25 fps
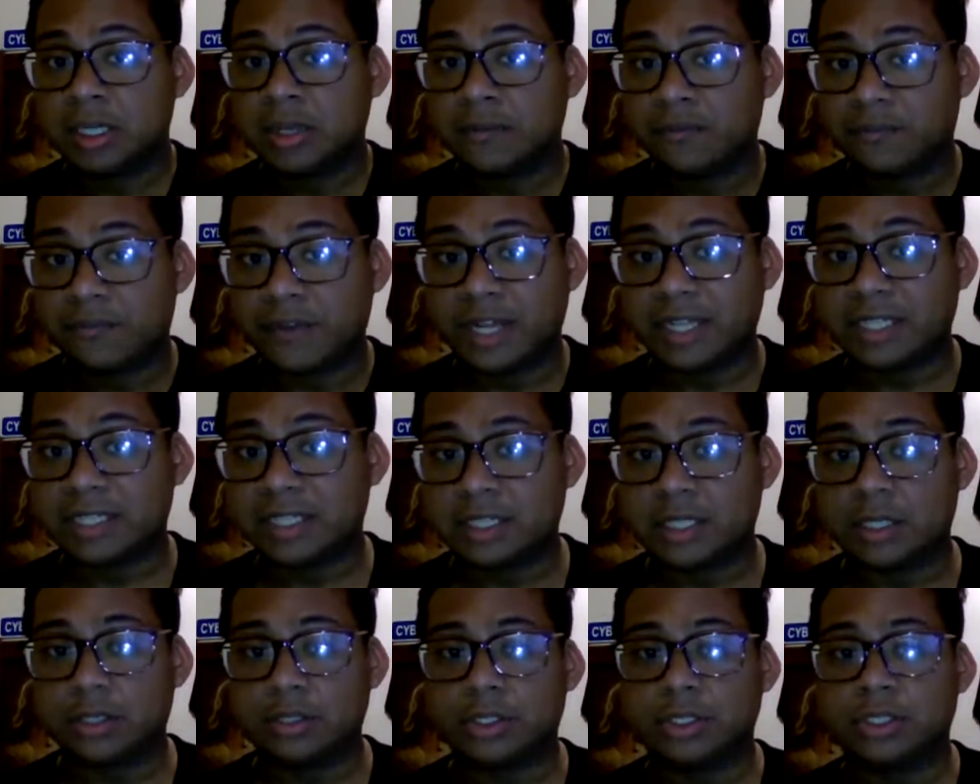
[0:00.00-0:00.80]
fat
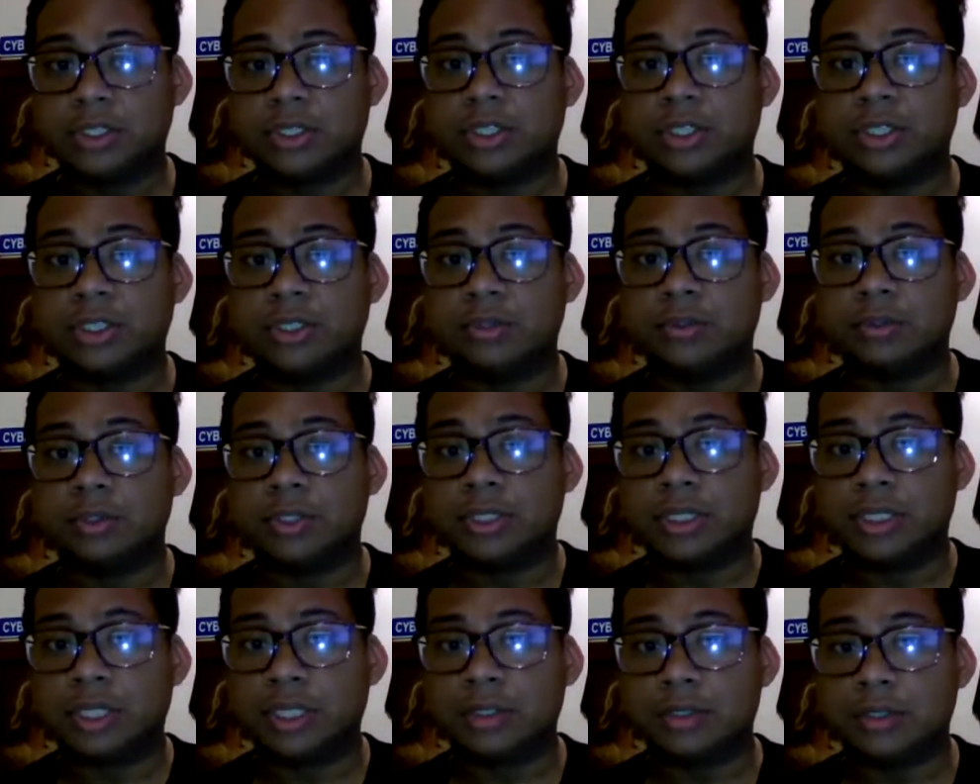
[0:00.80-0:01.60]
cells to
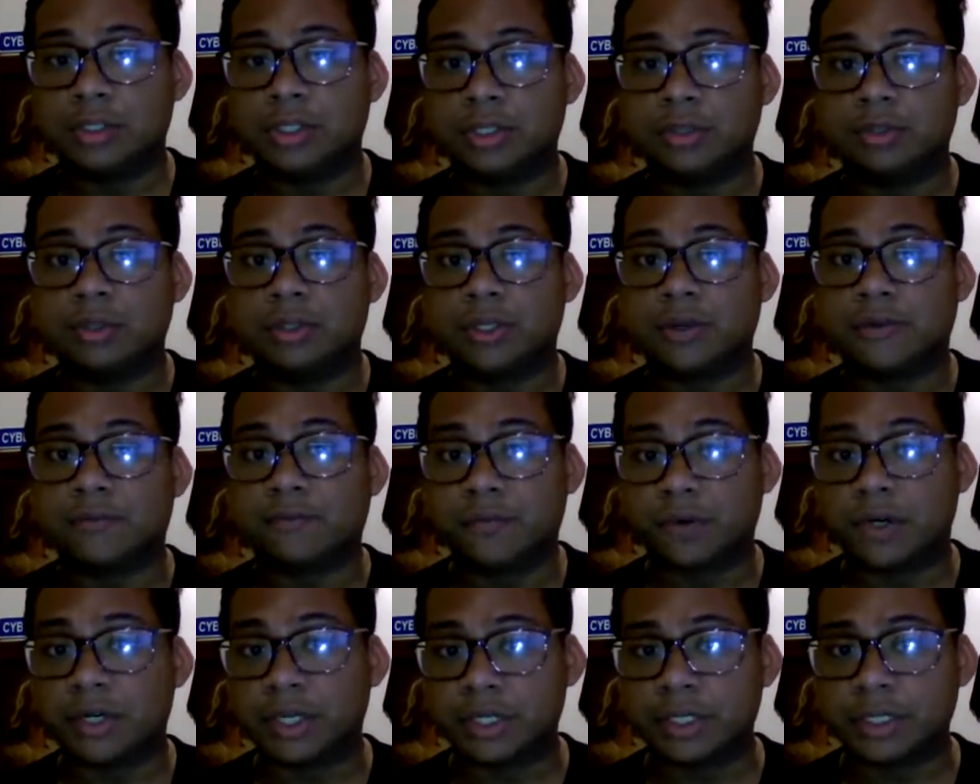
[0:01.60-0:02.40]
continue to
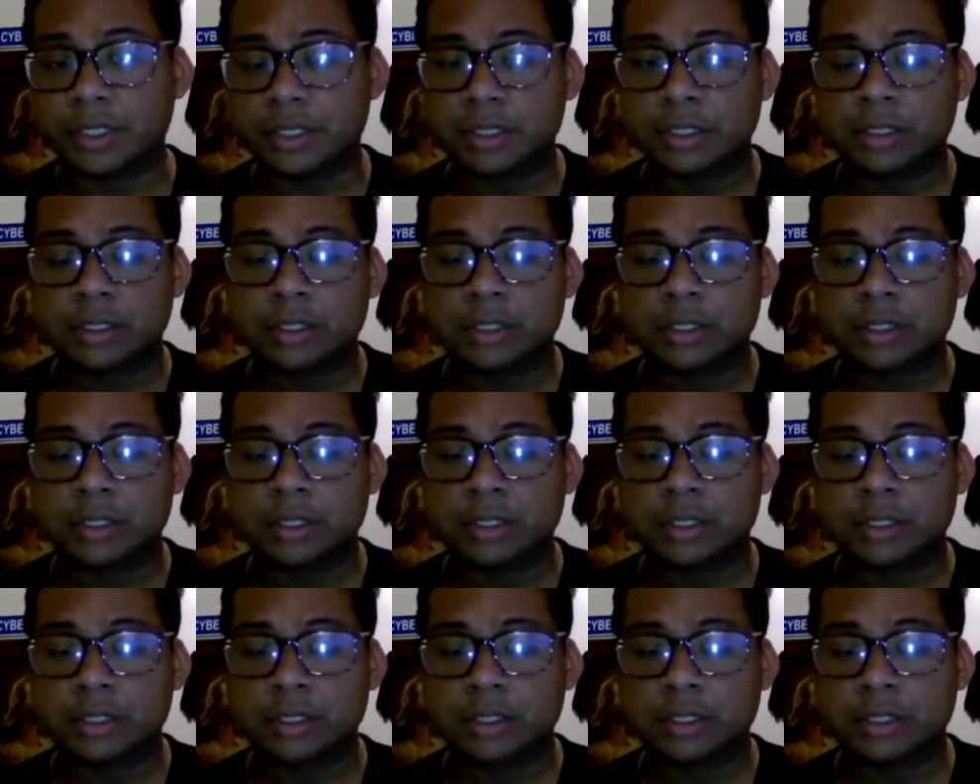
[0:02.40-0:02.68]
convert,